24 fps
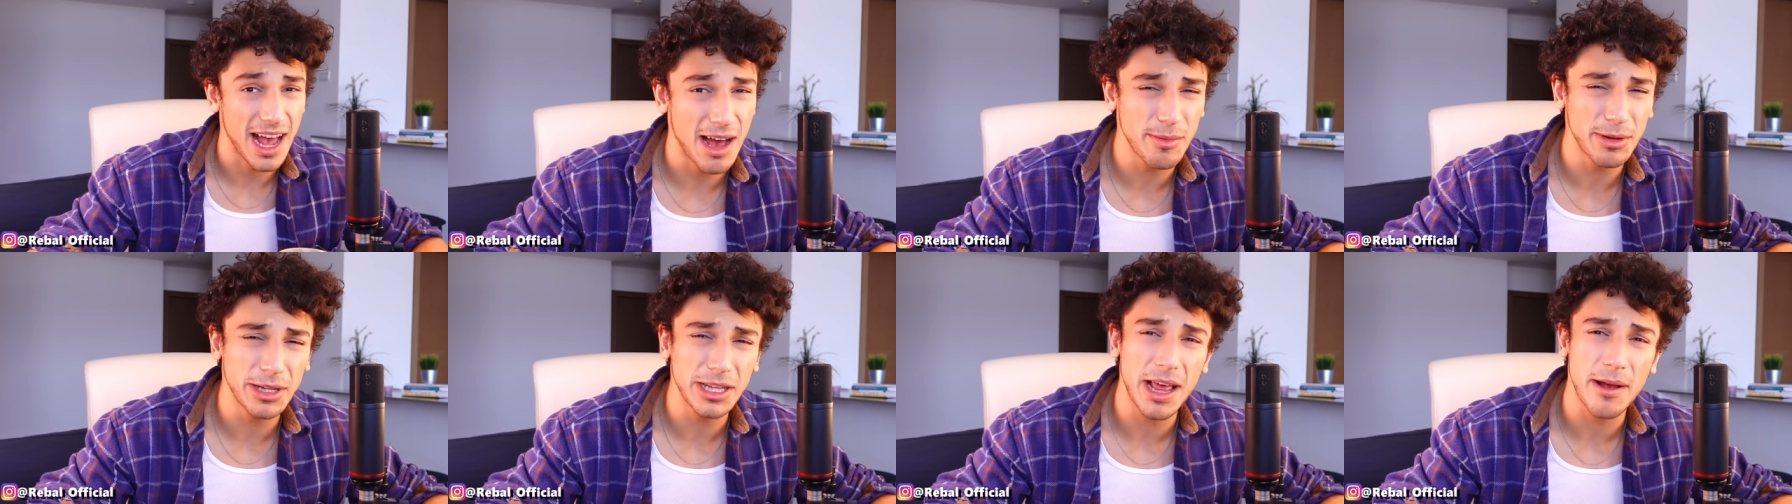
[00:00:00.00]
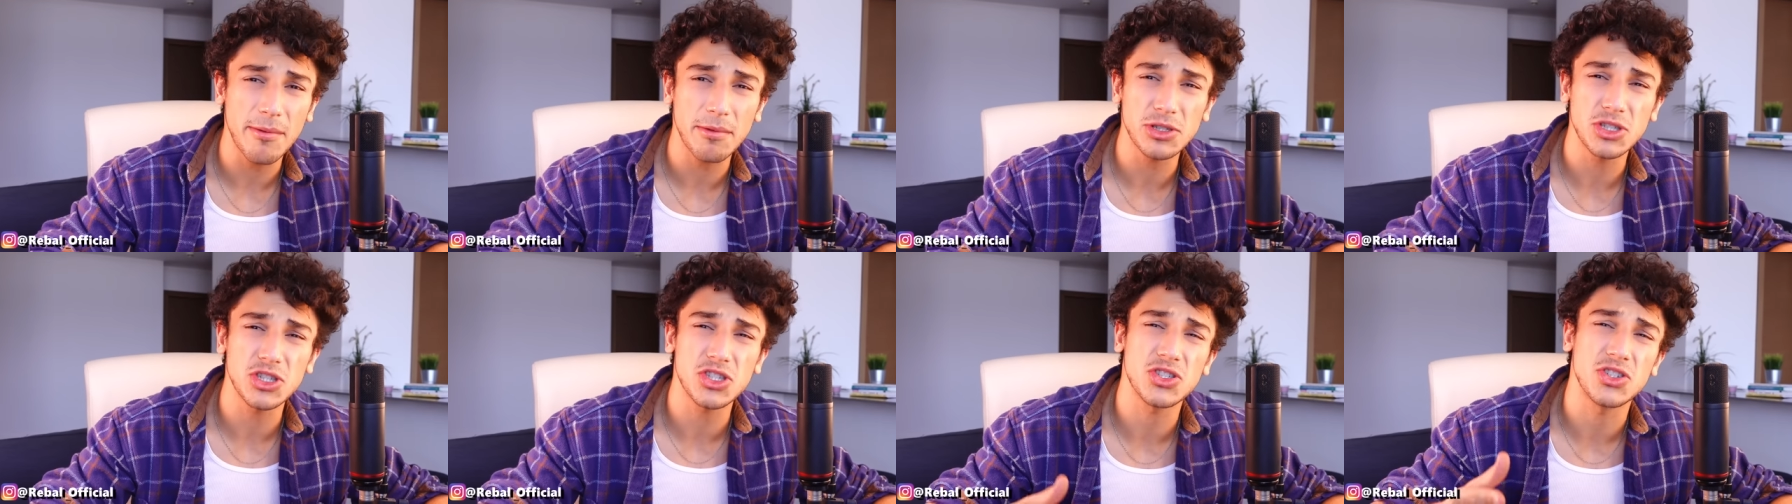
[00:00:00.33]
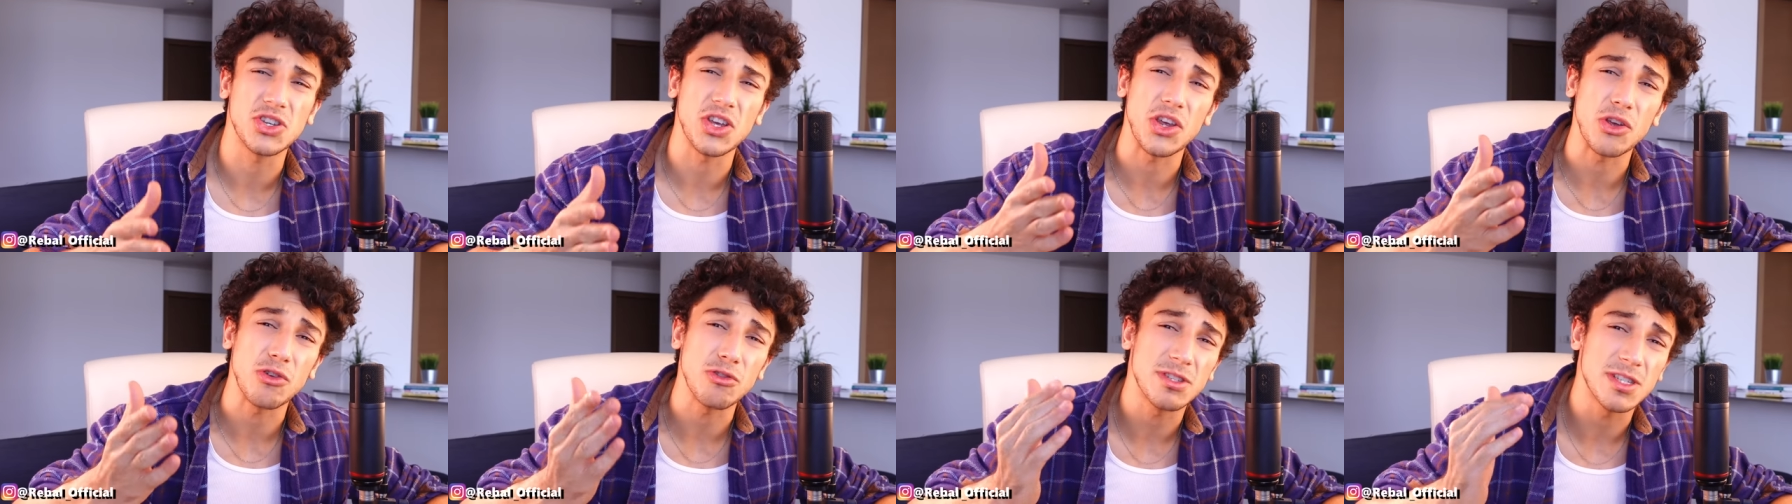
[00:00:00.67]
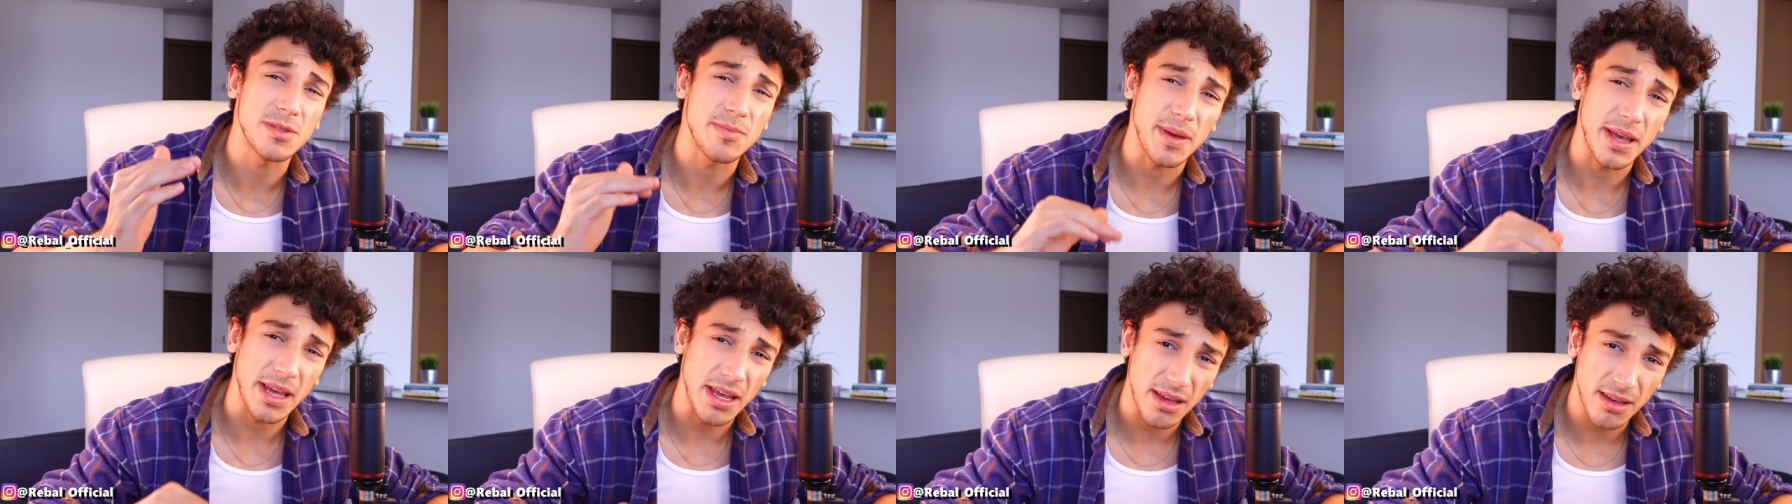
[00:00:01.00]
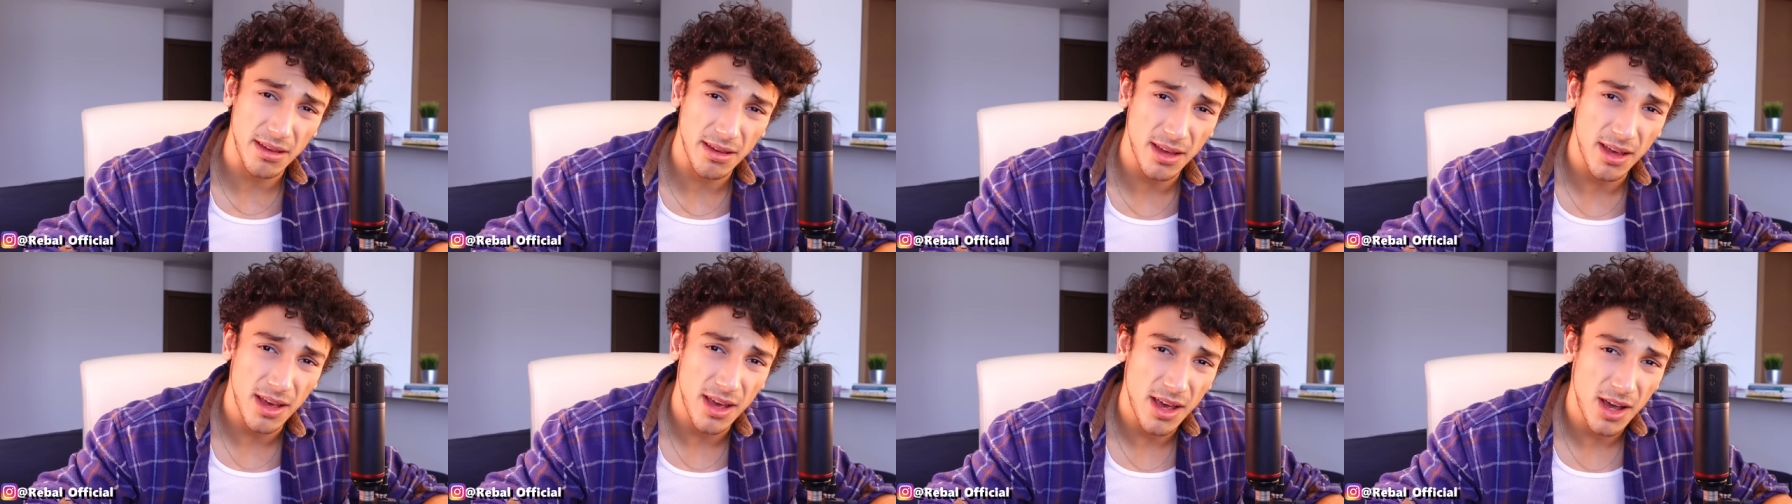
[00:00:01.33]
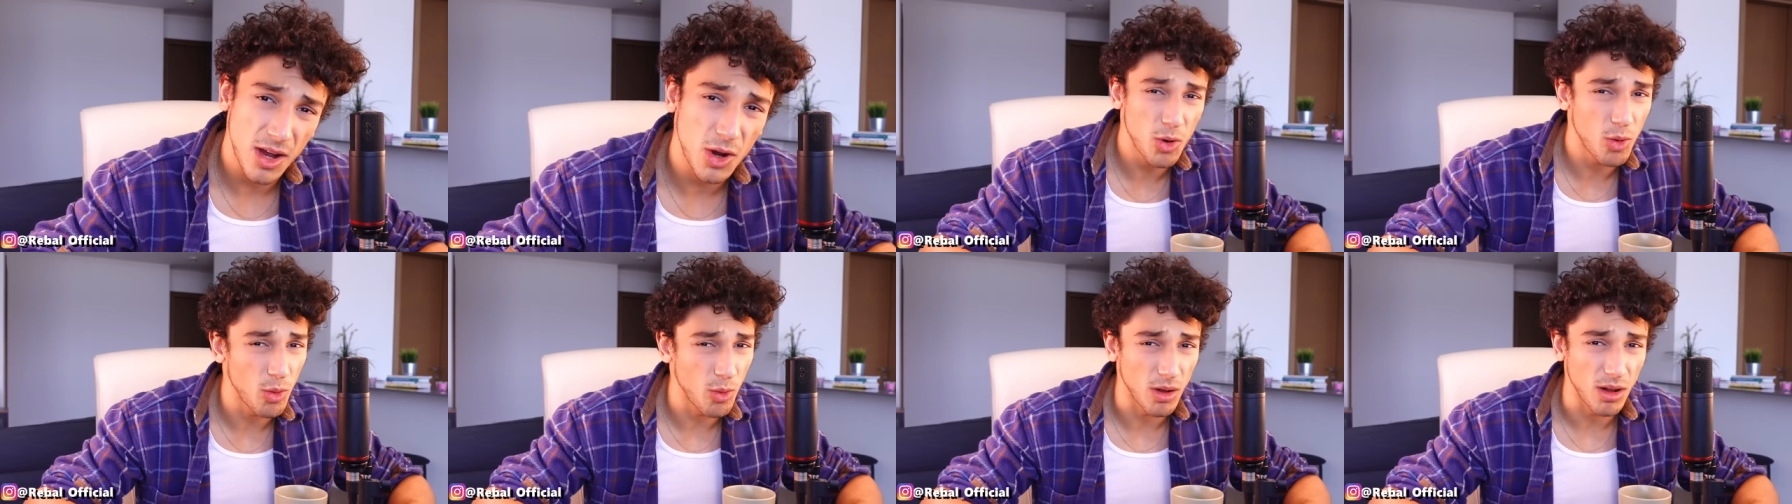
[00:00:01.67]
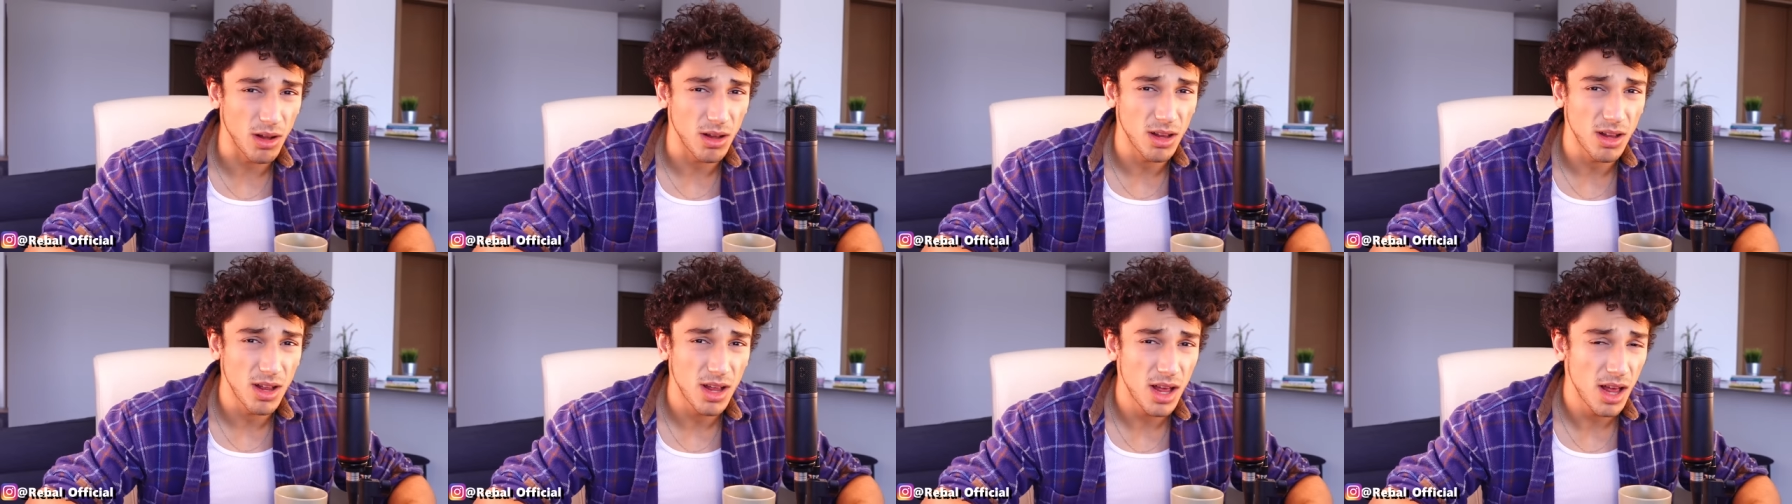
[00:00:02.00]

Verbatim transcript: How many languages do you speak? Cool.